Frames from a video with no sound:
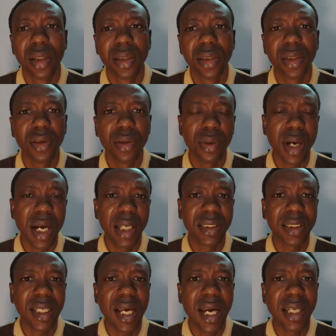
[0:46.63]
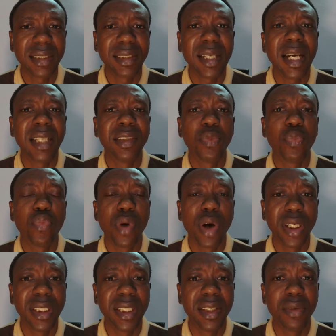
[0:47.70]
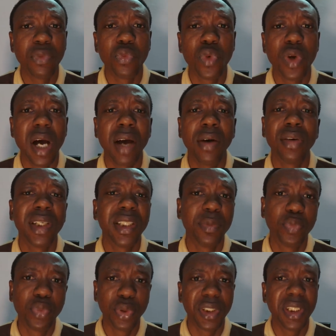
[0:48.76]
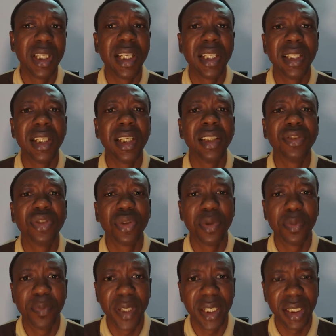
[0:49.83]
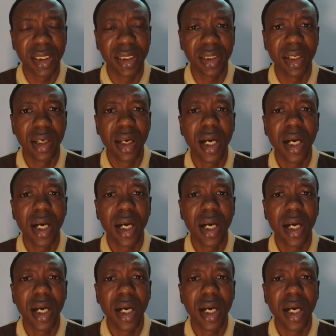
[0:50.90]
So as at the point, they already put the lady into the pit.